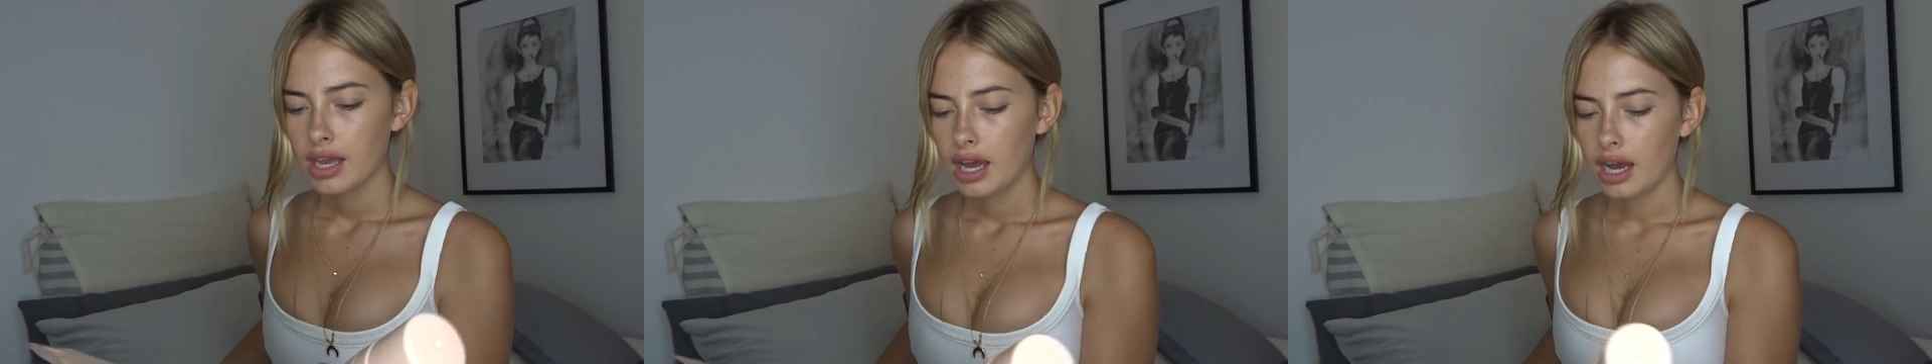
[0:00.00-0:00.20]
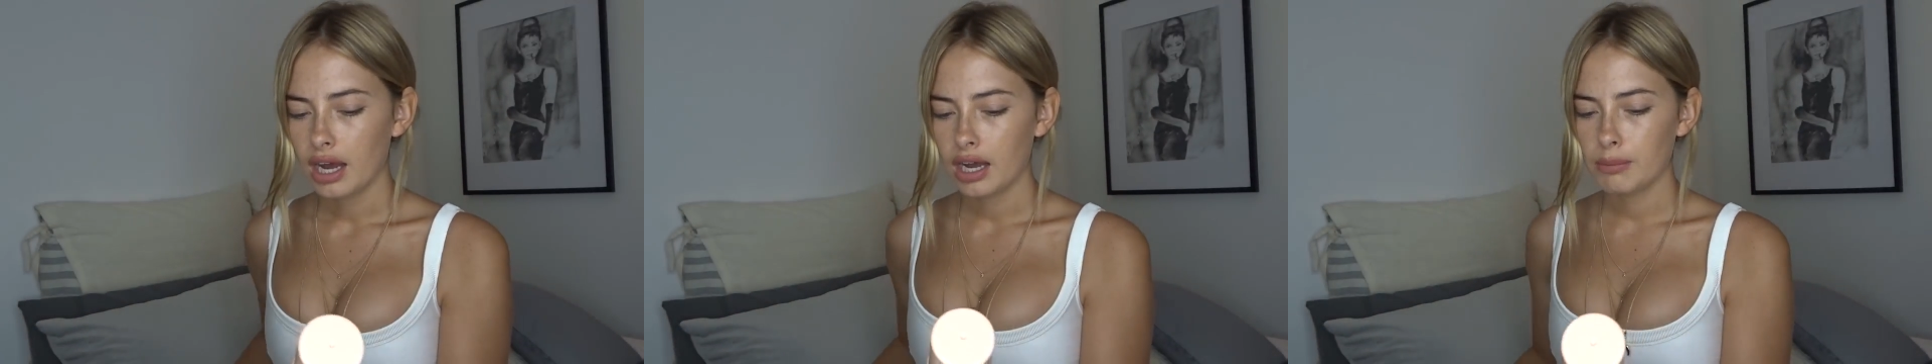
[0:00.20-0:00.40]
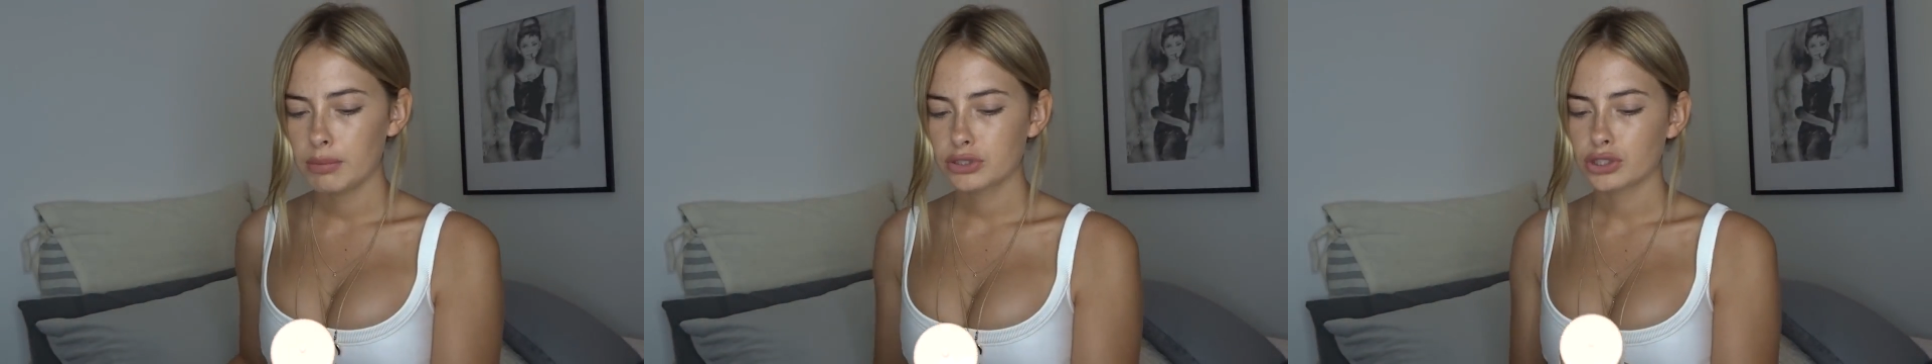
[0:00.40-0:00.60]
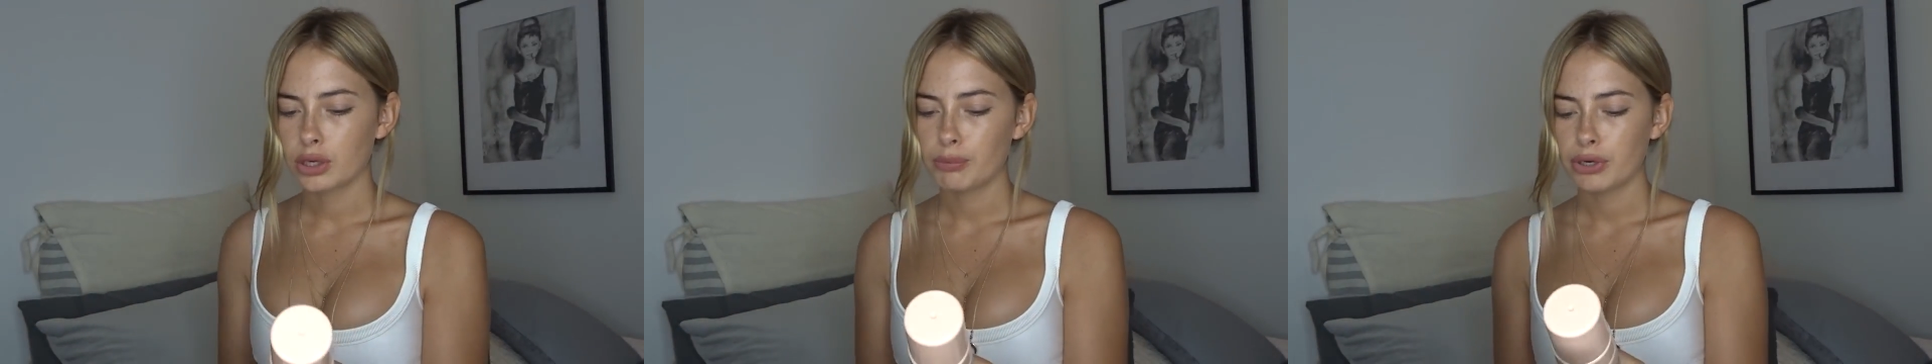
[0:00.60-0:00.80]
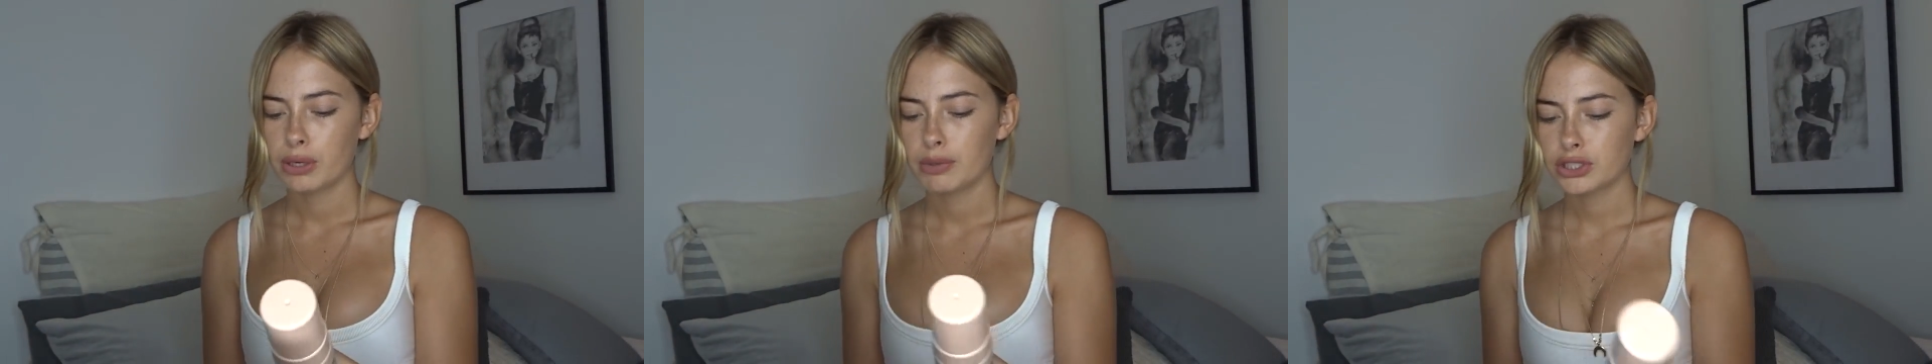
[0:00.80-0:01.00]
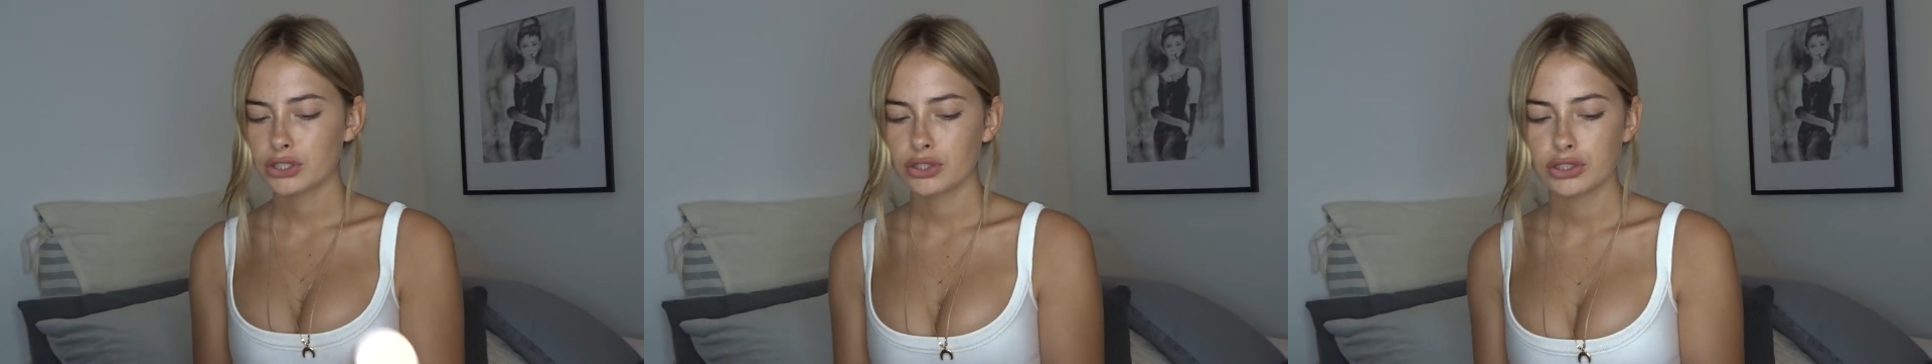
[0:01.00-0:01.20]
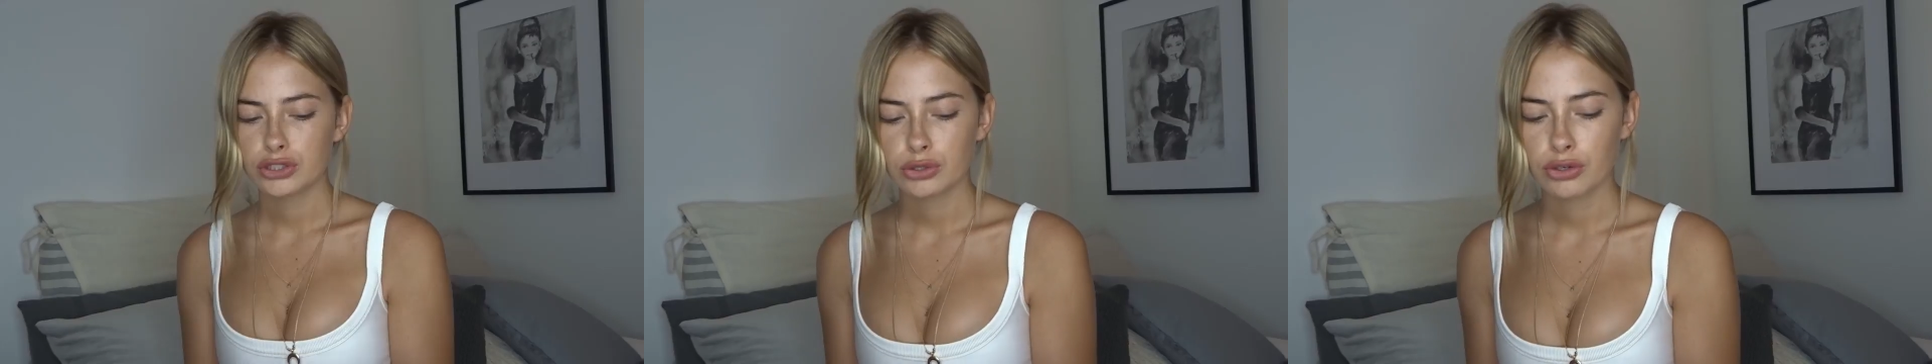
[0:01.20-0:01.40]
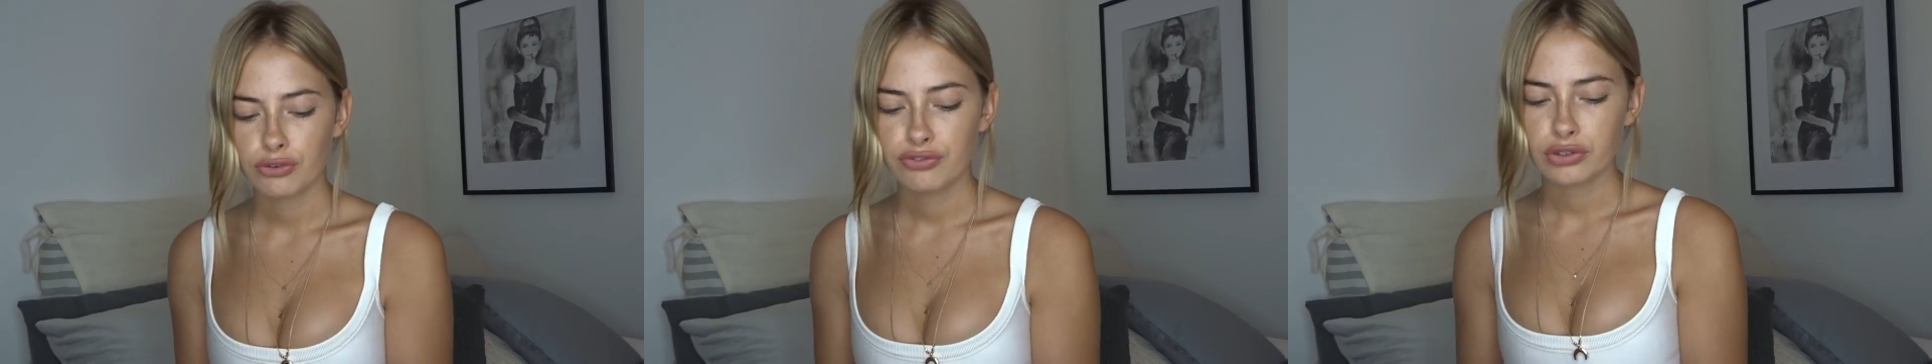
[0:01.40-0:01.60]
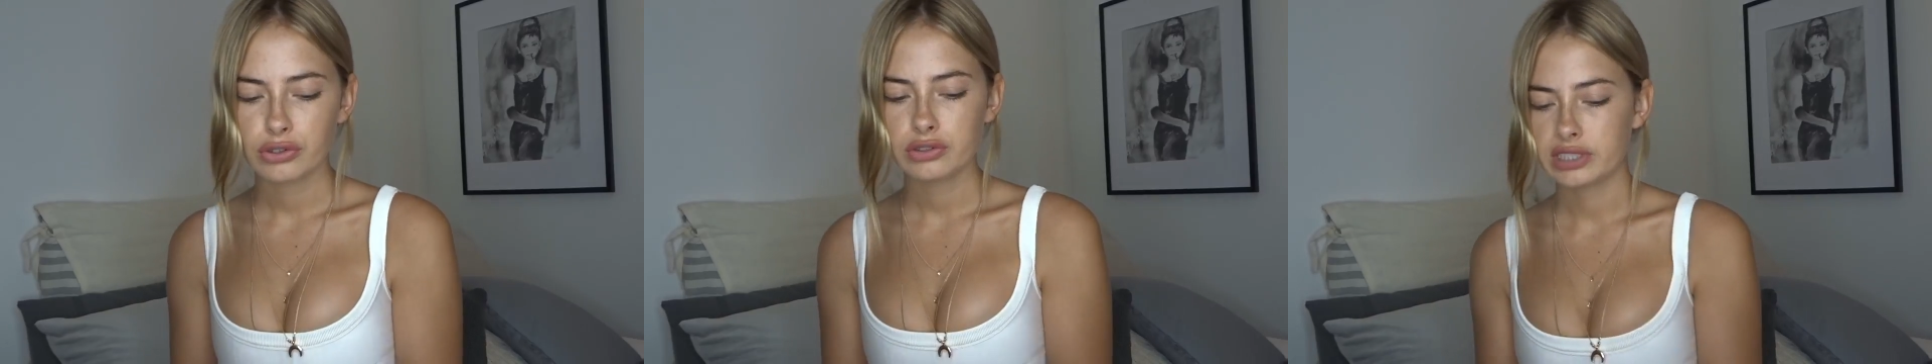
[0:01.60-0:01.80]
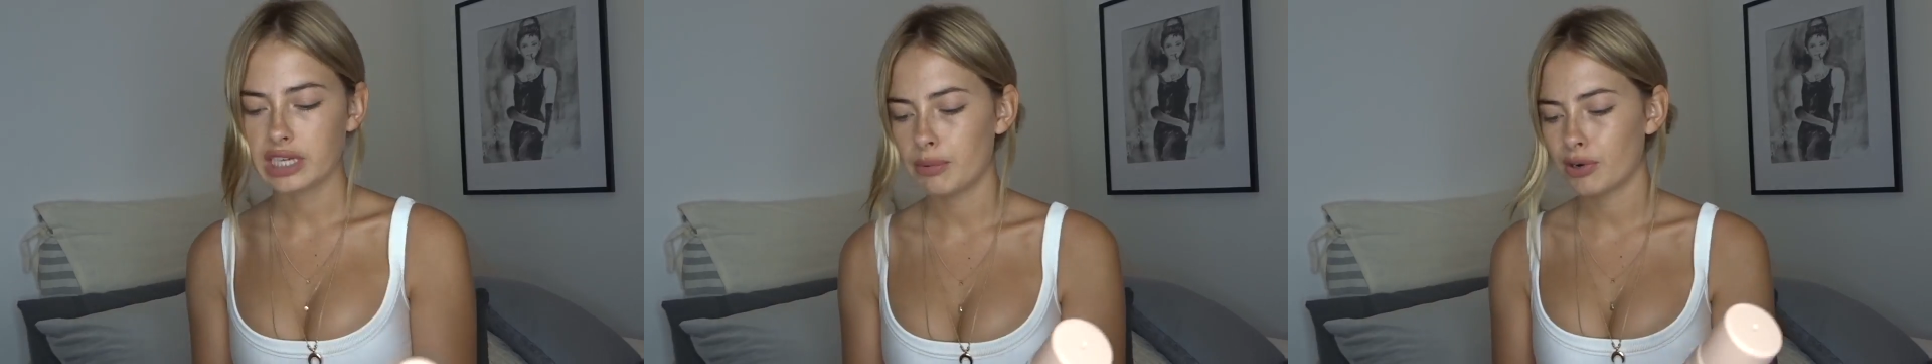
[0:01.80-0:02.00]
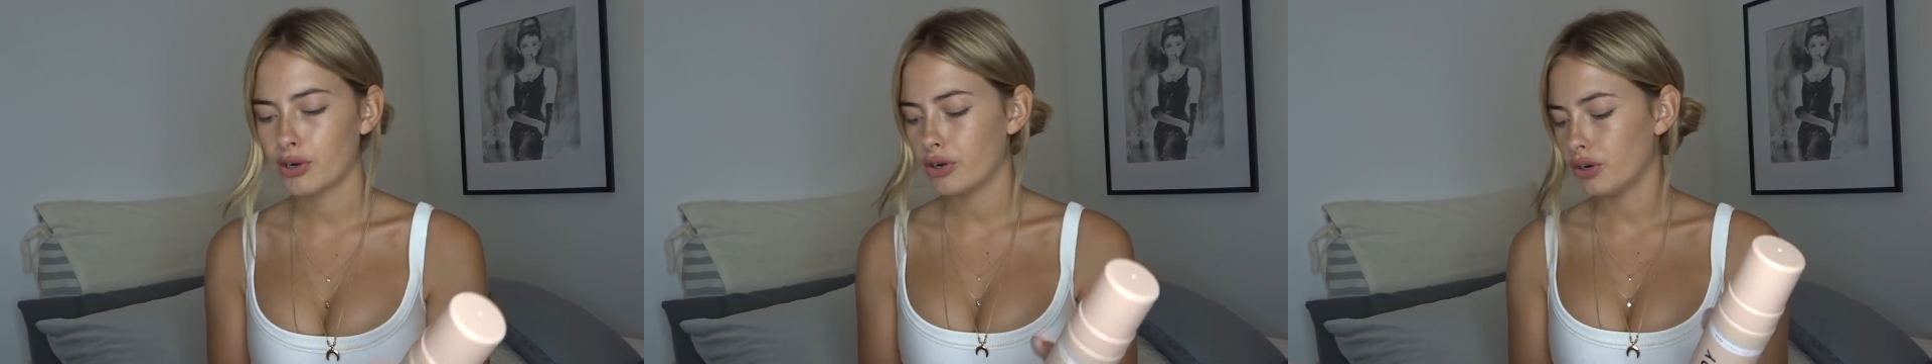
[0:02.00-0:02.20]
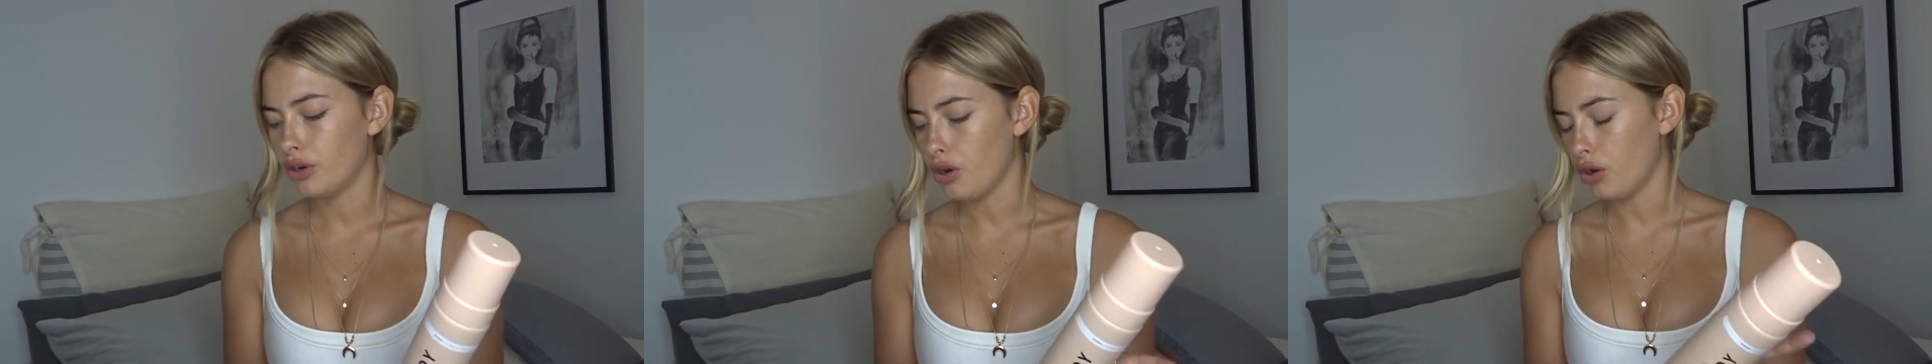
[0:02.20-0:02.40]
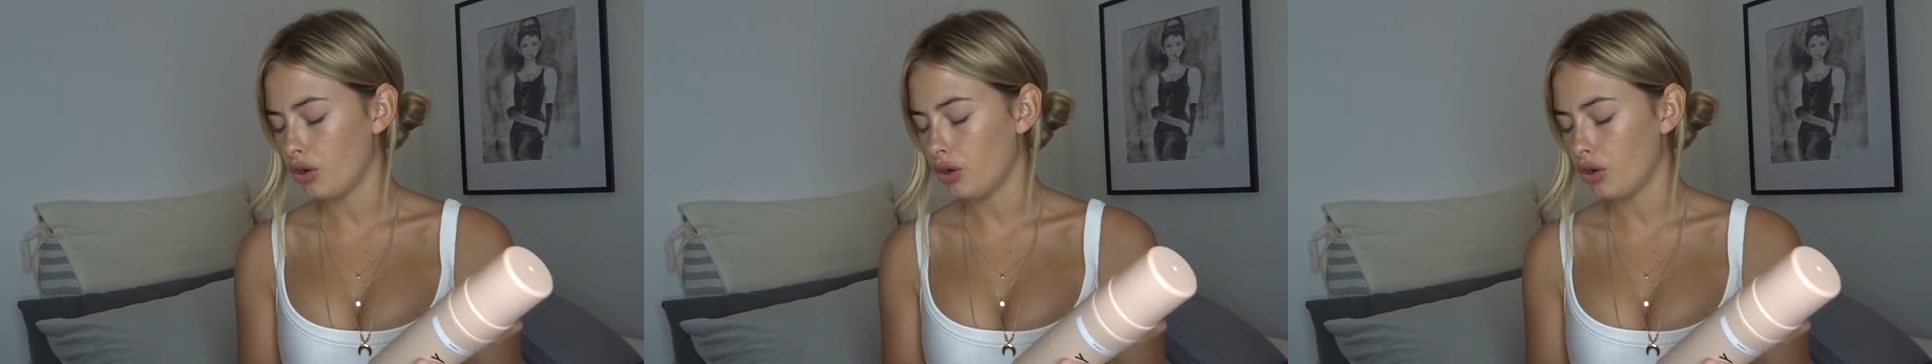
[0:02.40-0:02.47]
So I'm pretty much going to do a full demo